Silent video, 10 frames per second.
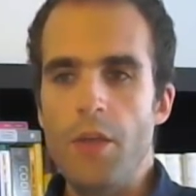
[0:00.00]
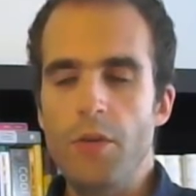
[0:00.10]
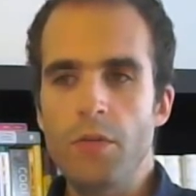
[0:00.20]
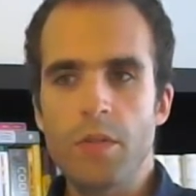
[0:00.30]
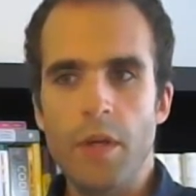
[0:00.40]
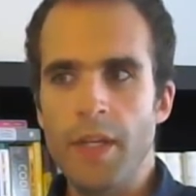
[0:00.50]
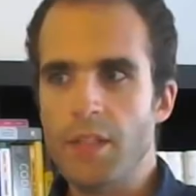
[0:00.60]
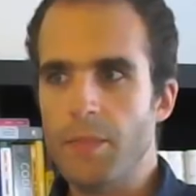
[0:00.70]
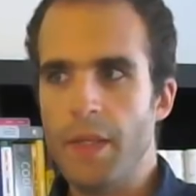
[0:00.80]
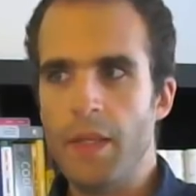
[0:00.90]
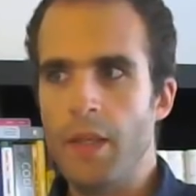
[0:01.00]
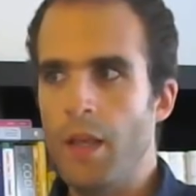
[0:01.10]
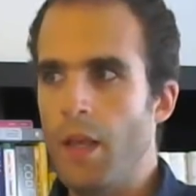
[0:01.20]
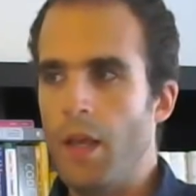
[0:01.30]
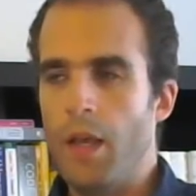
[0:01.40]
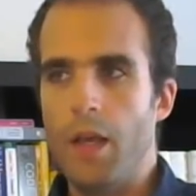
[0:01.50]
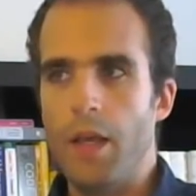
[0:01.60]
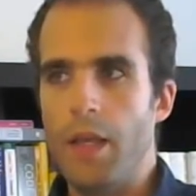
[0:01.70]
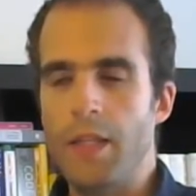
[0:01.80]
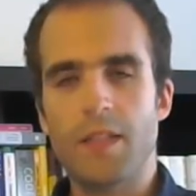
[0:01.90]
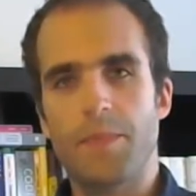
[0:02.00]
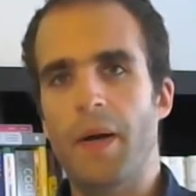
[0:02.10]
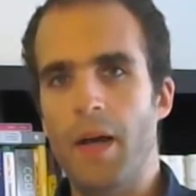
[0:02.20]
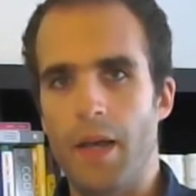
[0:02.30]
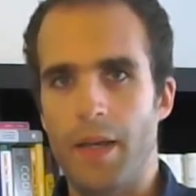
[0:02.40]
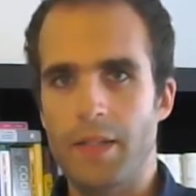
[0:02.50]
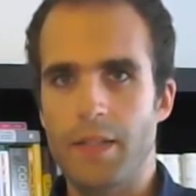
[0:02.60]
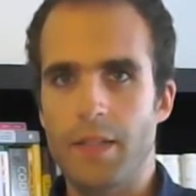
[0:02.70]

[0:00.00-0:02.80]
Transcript: you're going to be inspired